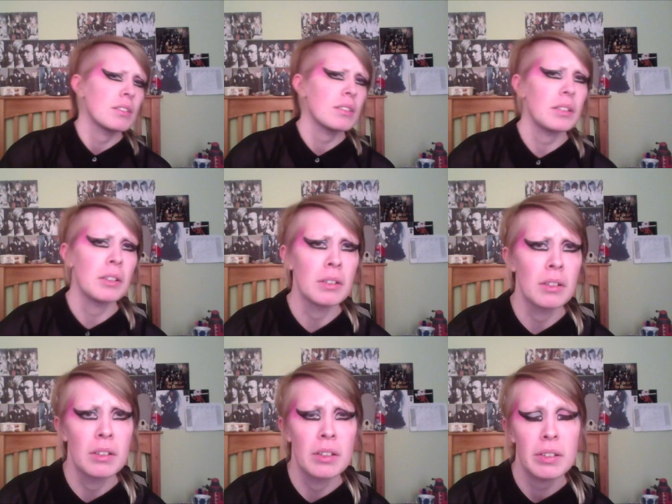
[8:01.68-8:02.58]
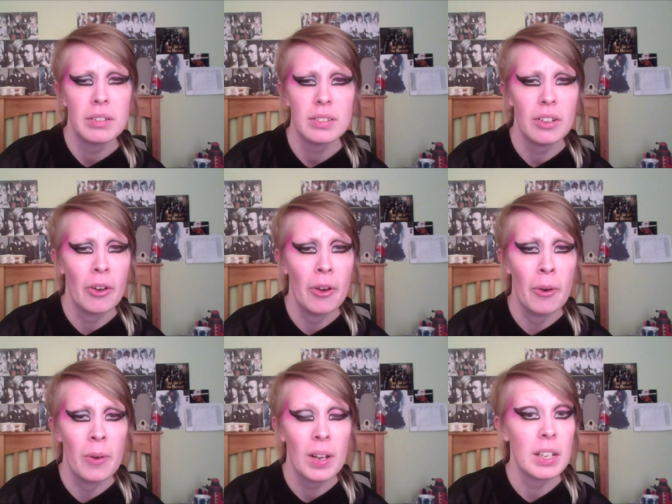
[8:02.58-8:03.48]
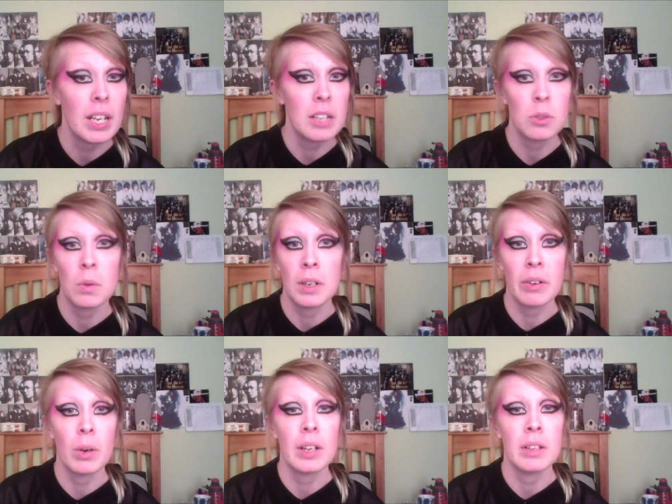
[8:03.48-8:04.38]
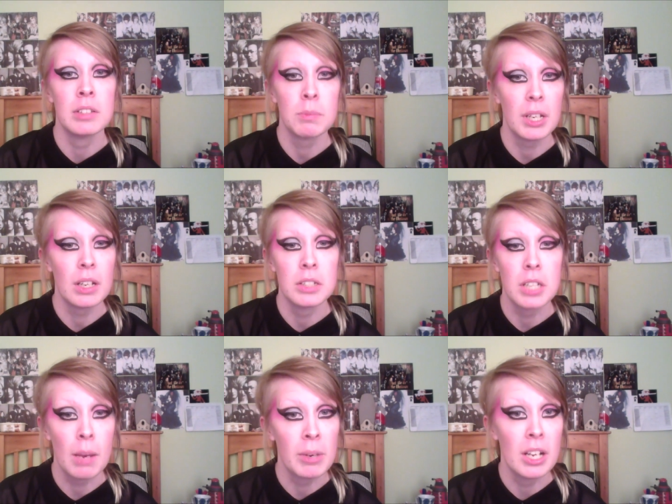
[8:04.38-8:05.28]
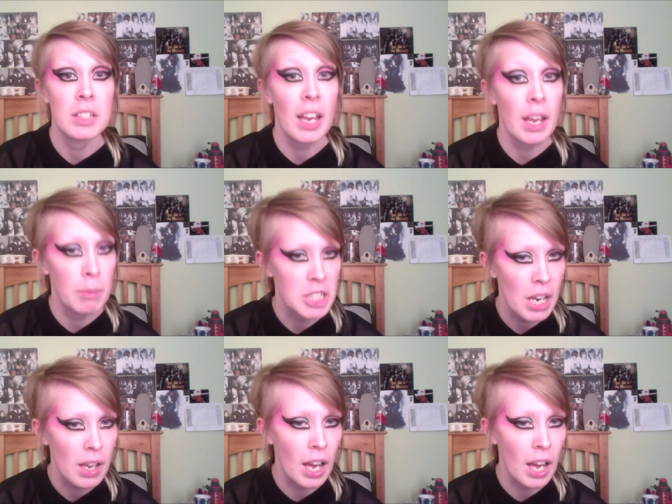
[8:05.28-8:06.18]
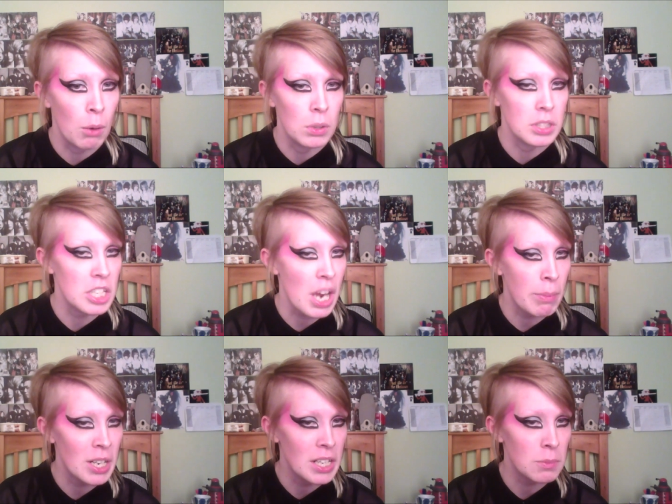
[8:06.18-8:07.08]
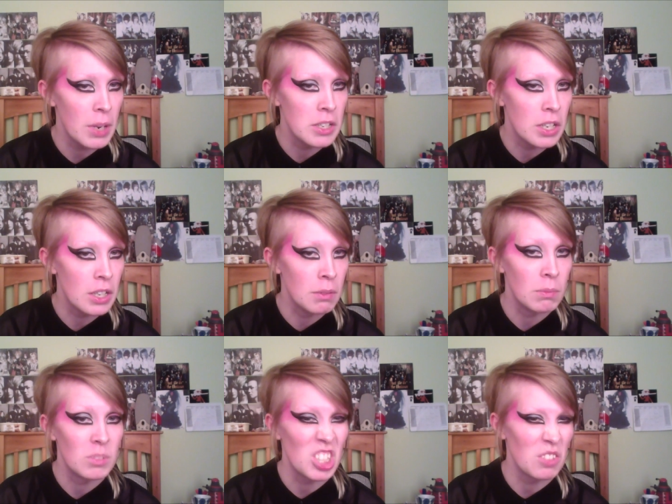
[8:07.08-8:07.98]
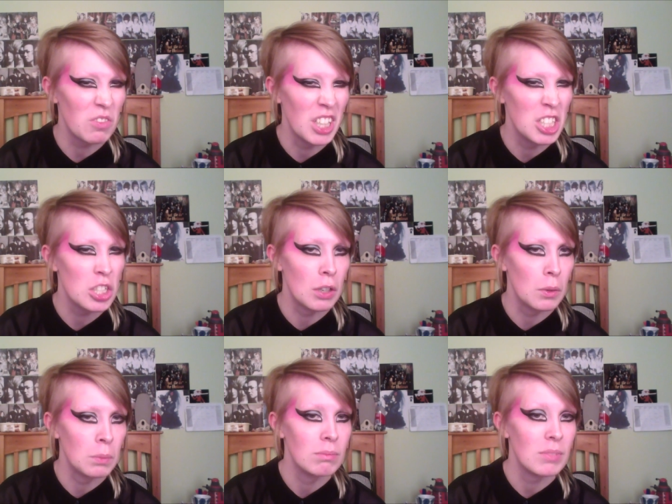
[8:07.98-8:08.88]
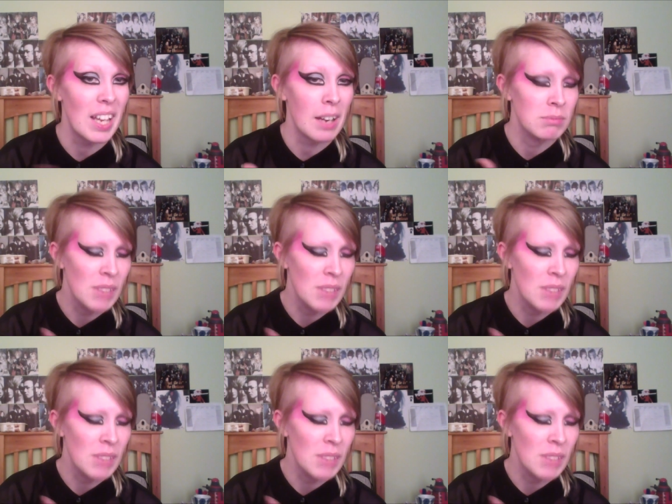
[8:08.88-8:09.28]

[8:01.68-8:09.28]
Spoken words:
no, in case you're wondering why I was speaking in Japanese, I was a Japanese major, just finished, so yeah.